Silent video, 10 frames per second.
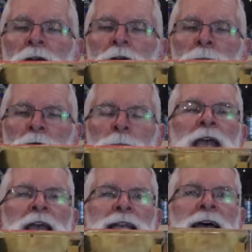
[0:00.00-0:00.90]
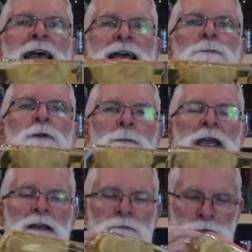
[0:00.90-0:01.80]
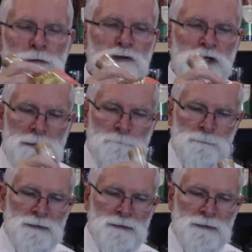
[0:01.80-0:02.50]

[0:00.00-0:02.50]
prepared, hand-prepared fruit gin.